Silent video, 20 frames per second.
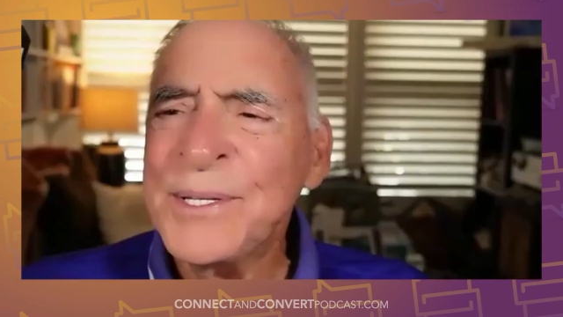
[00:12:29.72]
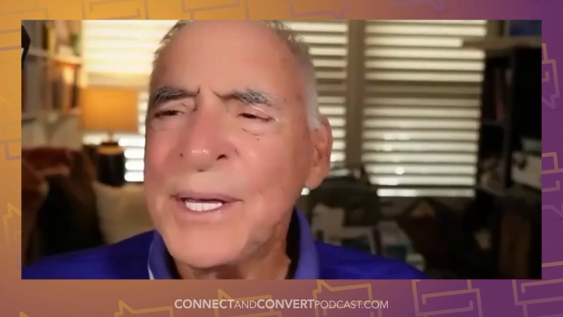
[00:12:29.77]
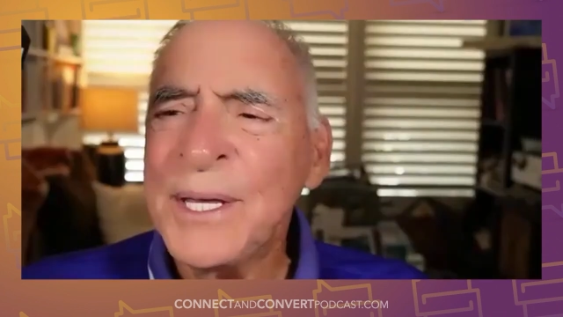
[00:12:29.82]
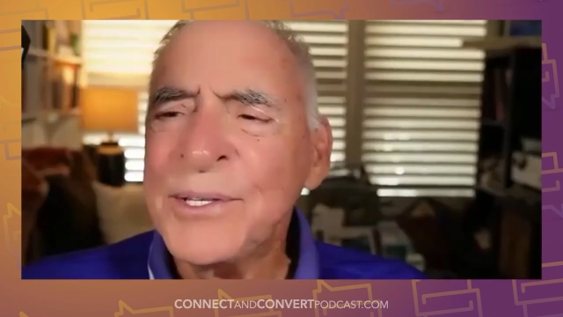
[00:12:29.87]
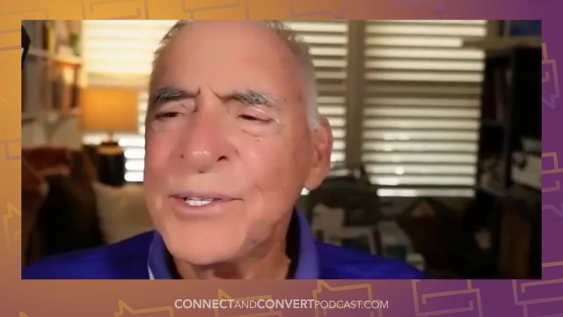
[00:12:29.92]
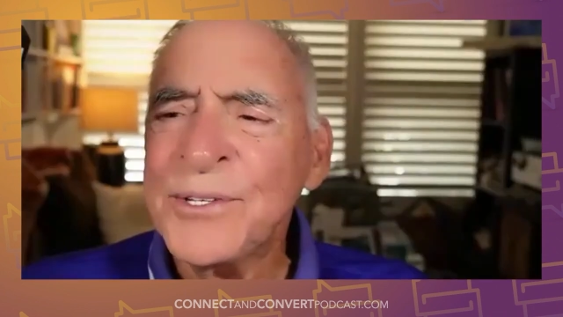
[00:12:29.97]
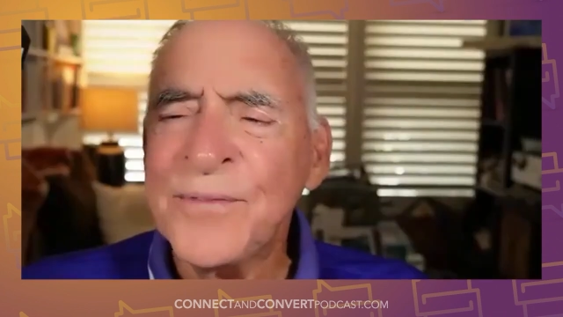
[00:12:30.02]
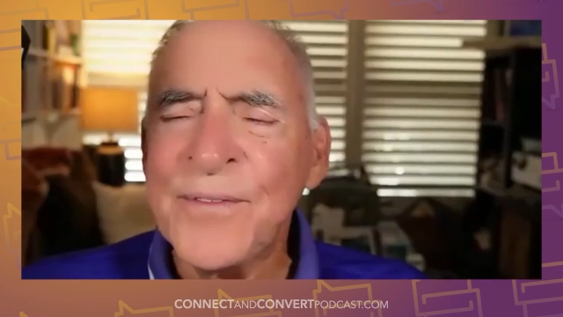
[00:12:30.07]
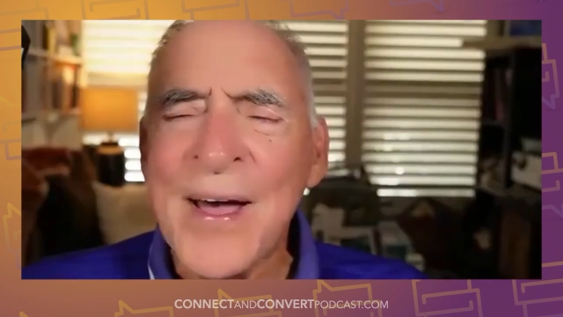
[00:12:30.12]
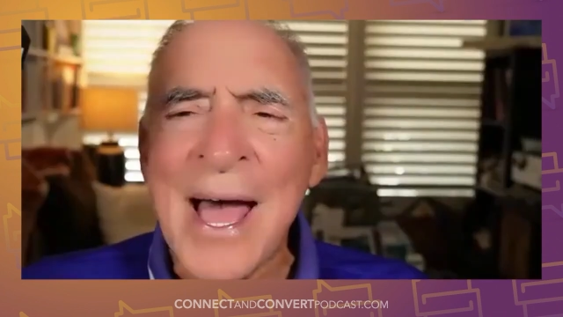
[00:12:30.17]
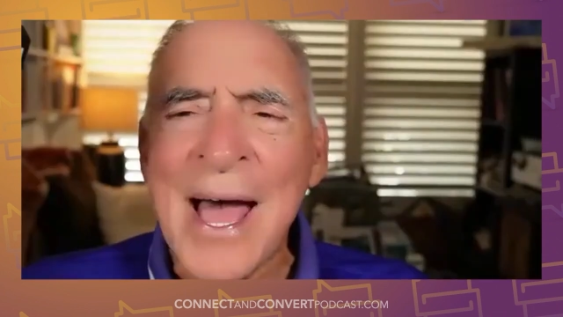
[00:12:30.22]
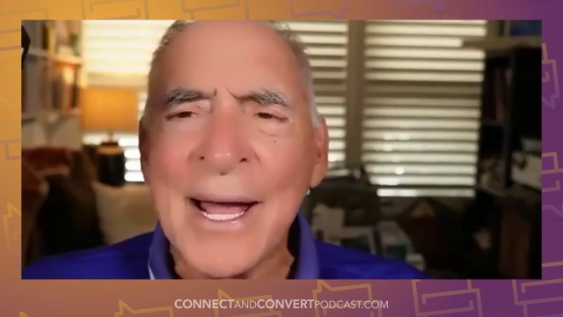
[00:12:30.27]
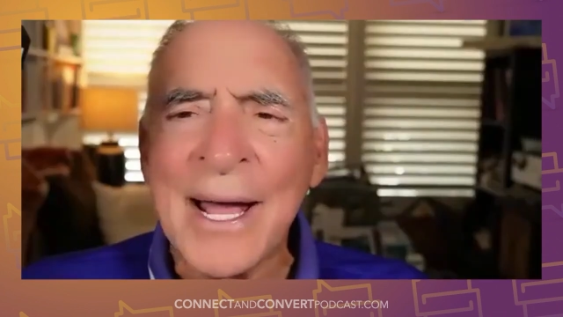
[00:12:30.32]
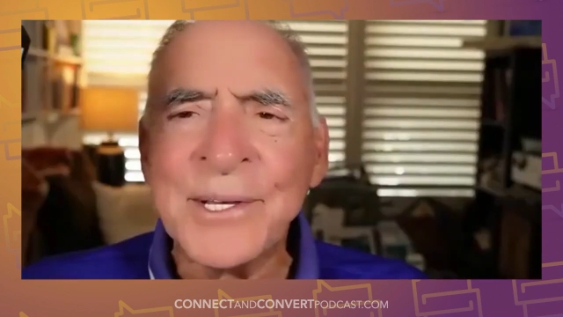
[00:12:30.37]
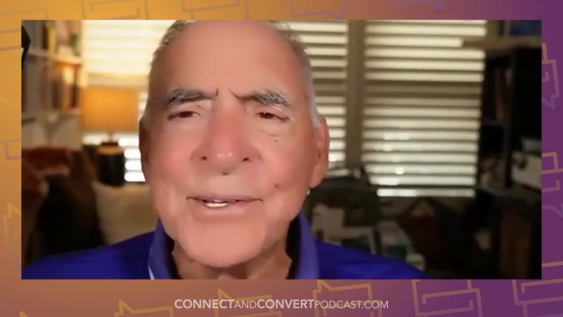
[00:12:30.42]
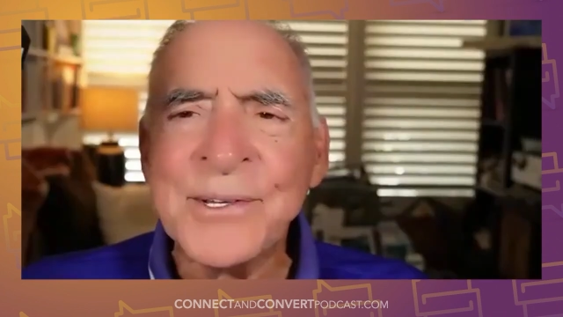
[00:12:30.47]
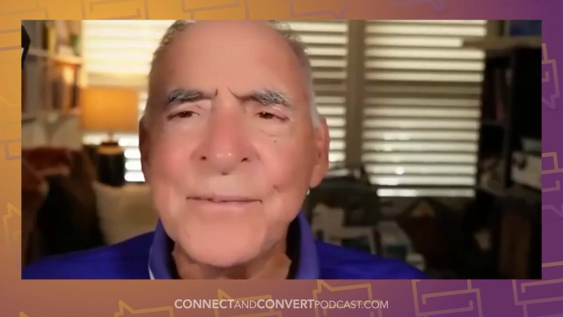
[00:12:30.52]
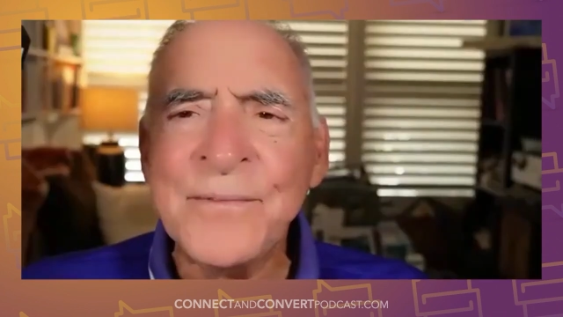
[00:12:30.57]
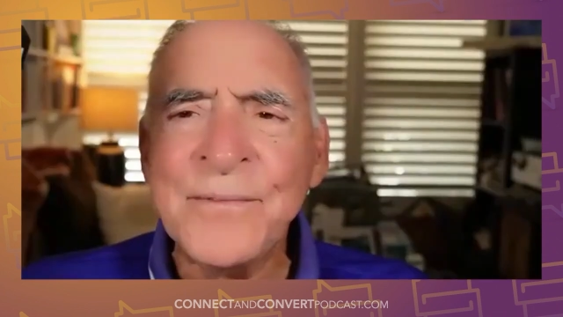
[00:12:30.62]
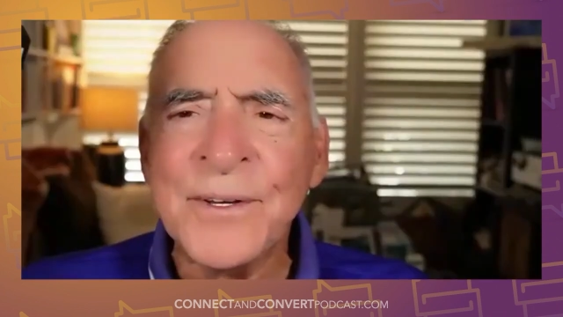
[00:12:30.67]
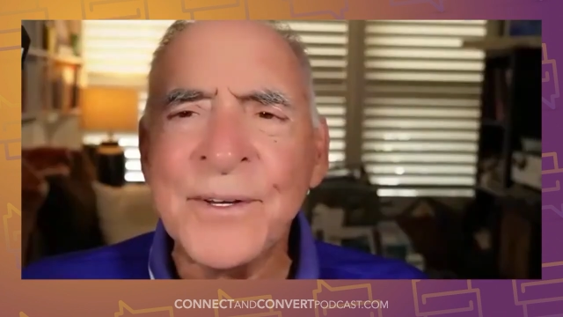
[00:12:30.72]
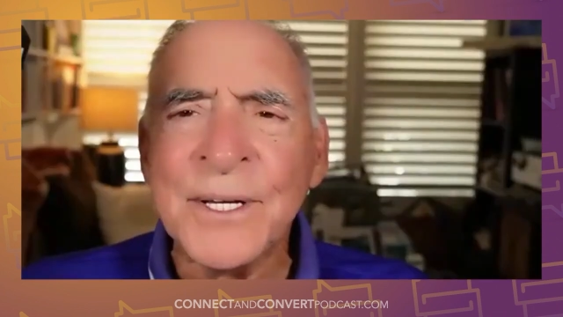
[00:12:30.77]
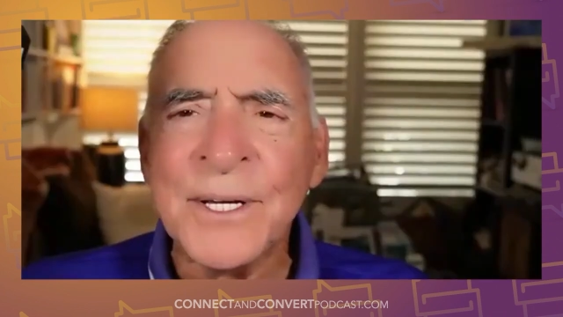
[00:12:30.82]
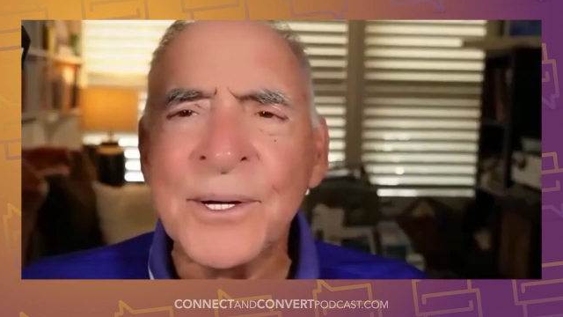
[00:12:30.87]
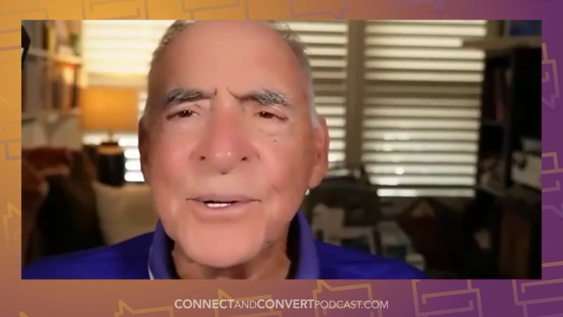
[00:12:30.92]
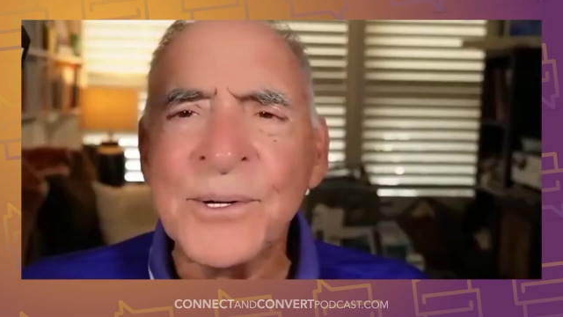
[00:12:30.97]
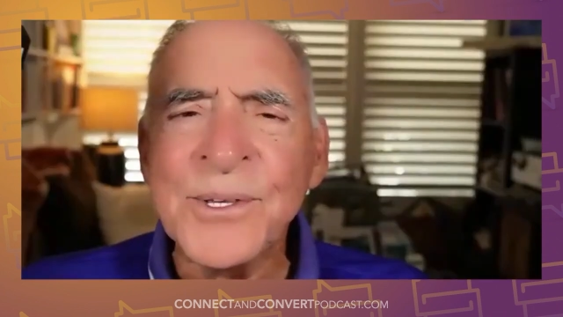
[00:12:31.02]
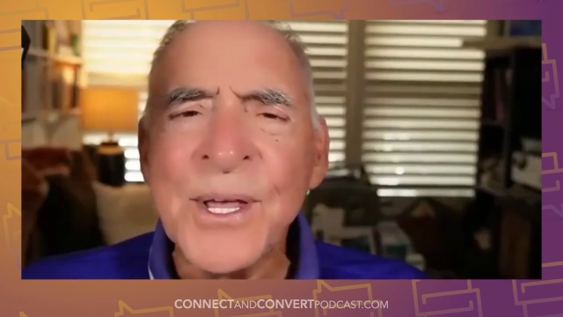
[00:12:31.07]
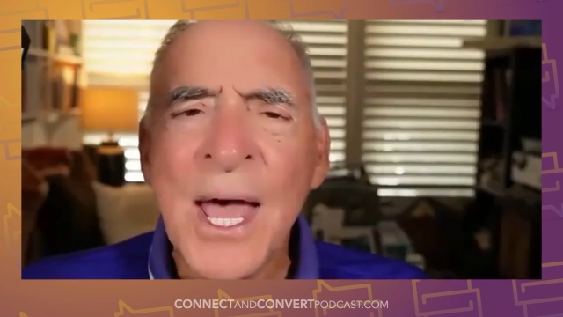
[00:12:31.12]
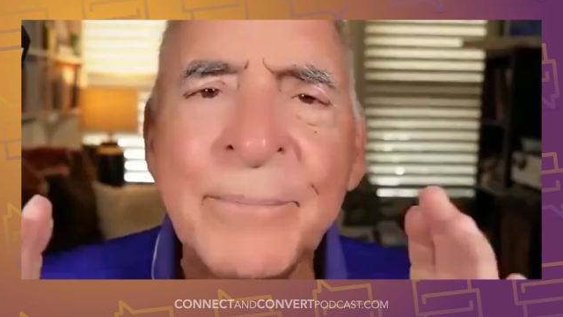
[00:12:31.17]
it's facts and
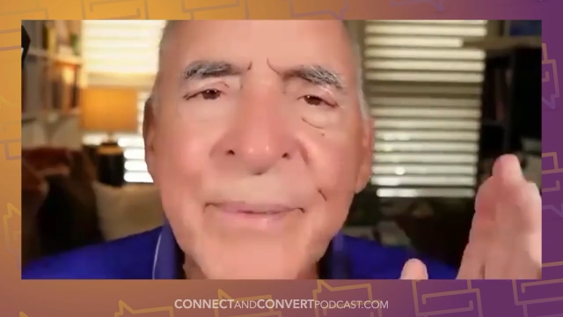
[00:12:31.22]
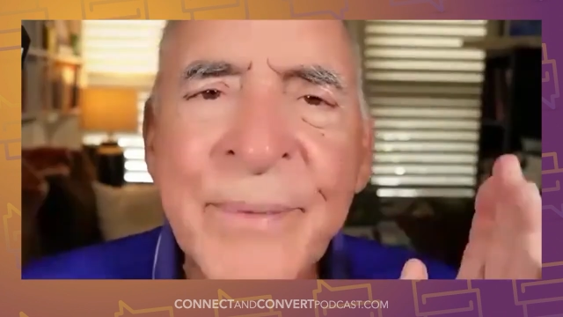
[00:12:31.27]
figures.